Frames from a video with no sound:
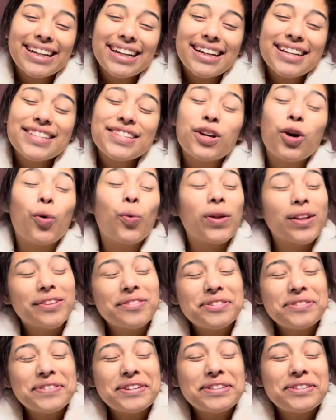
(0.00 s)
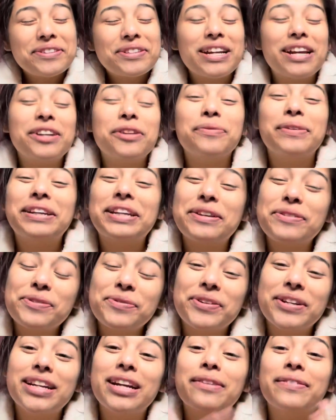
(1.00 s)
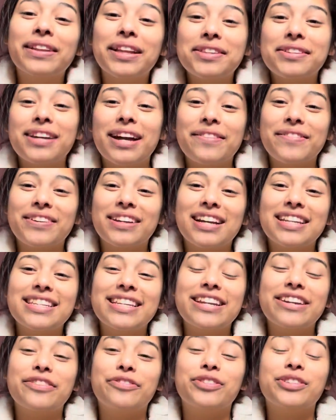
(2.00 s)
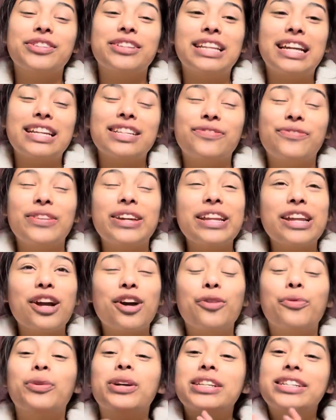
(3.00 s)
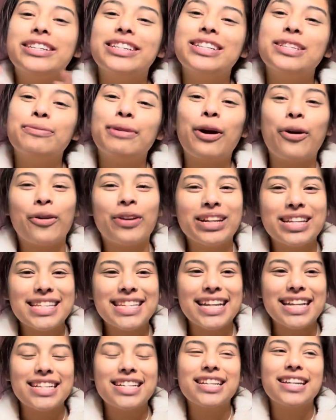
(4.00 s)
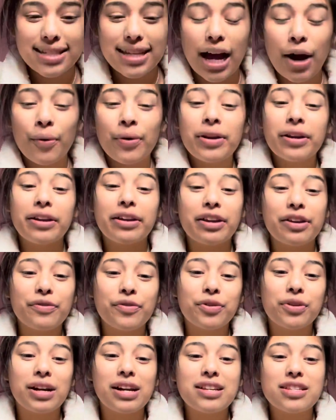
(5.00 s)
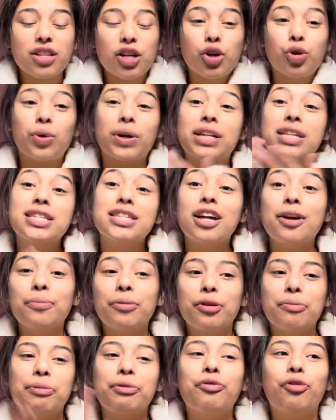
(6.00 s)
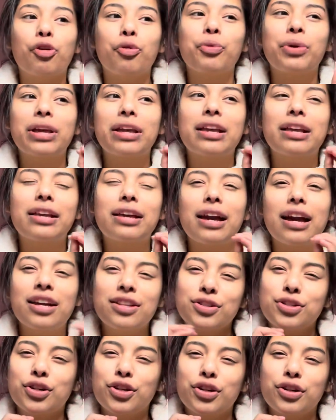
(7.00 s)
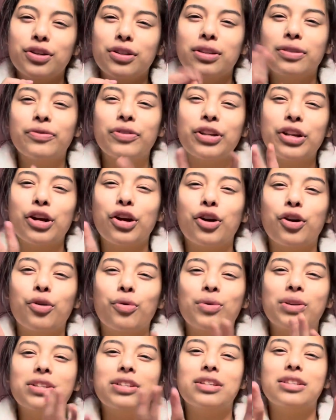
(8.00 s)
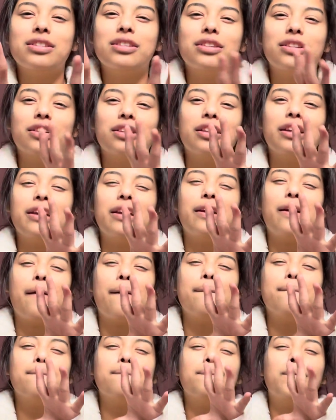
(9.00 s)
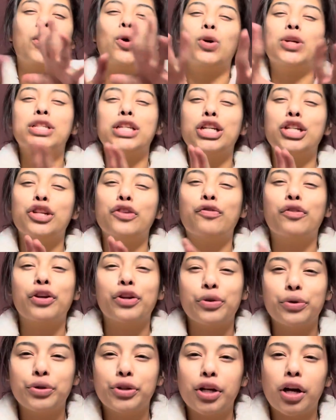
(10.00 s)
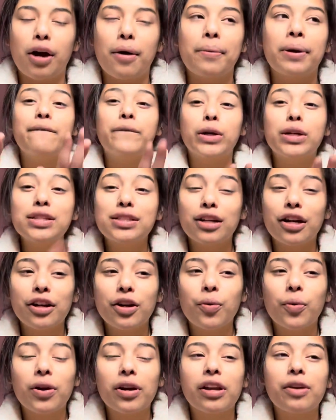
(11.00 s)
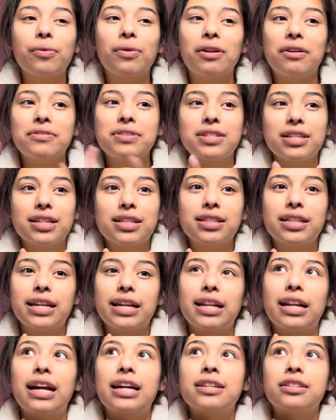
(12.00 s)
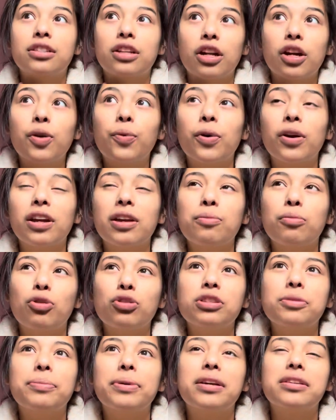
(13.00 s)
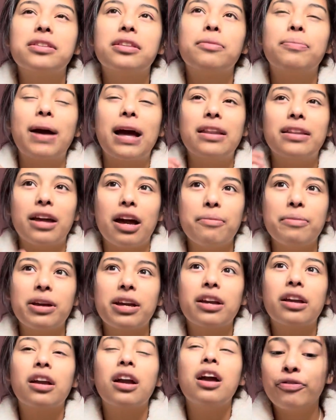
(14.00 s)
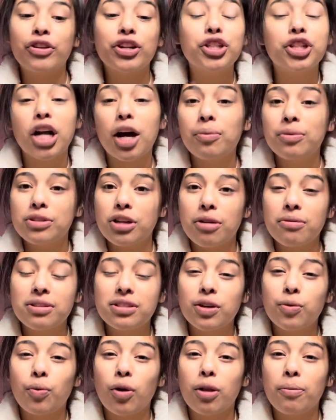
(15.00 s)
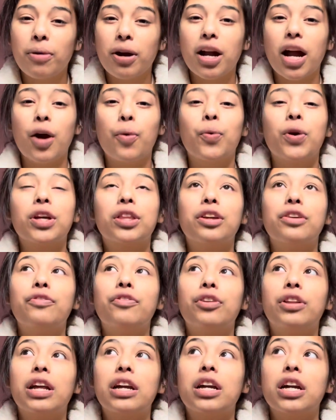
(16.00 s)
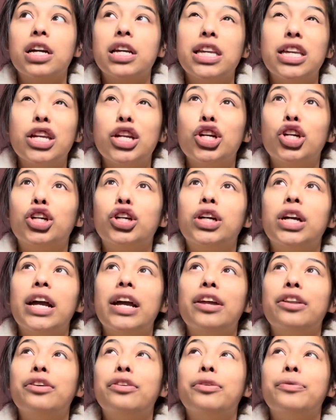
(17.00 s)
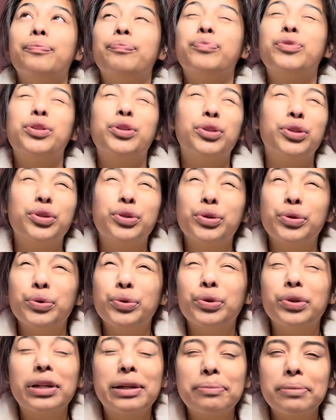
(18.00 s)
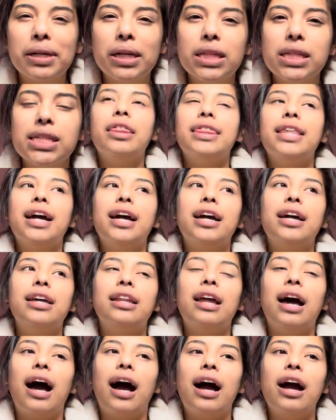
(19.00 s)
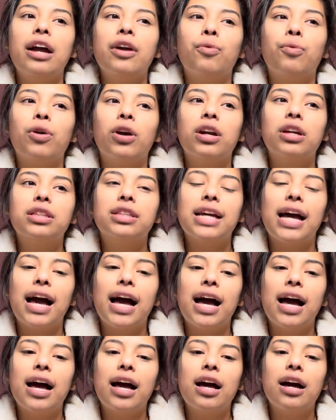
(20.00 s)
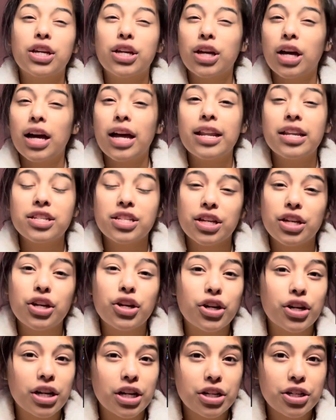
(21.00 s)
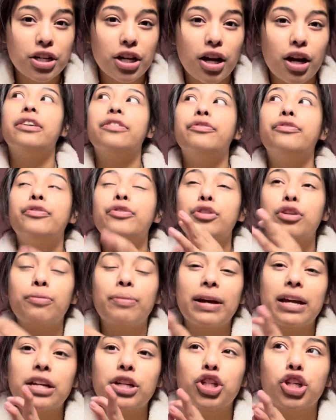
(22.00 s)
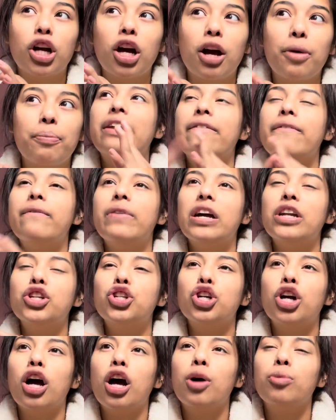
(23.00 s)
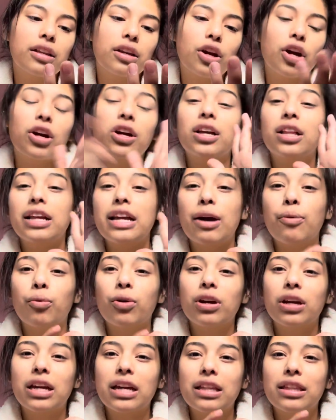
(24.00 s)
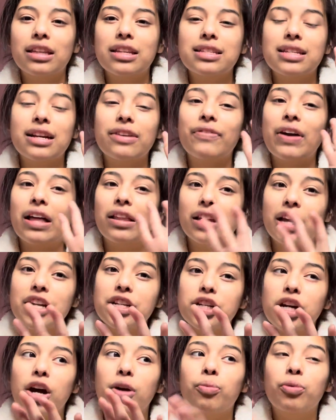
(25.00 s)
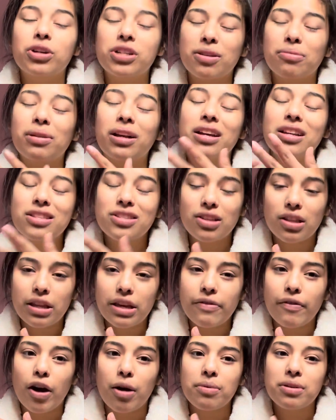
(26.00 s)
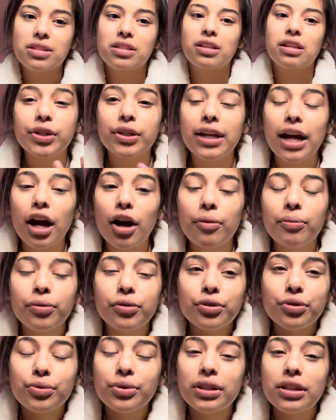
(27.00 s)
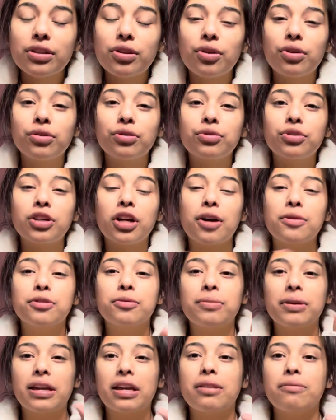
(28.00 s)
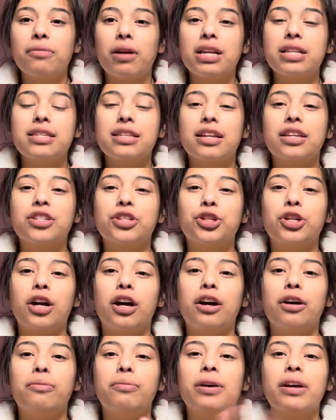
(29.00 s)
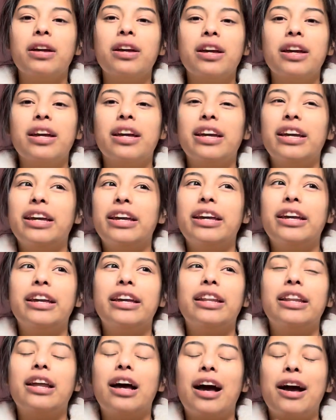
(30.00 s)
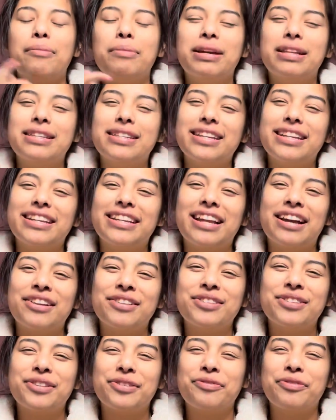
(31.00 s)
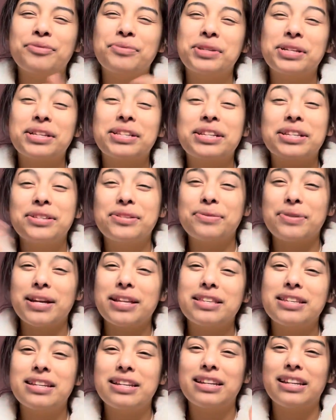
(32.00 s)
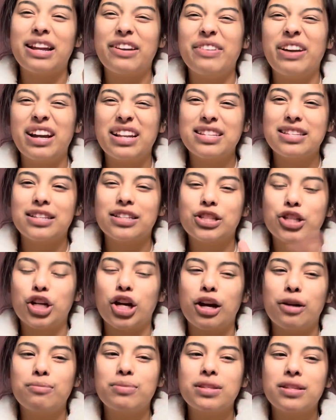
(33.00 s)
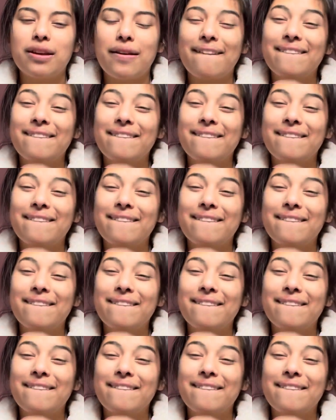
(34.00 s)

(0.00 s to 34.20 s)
Guys, welcome to my YouTube channel. My name is Maria. I'm glad to have you guys here for today's video, which is my orientation. I wanted to give you guys a quick summary before we enter the video, which is literally my orientation for a new job. First started working when I was 16. I started working mostly because of the pandemic. First job was obviously Walmart. I worked there for like a year and 2-3 months. Then I worked at a security job, food bank job, event job. Currently I'm working this like ballet job, which I'm planning to leave obviously. So now I'm doing this whole new job, so making my 6th job, and I'm 18 now. So from 16 to 18 I've had 6 jobs.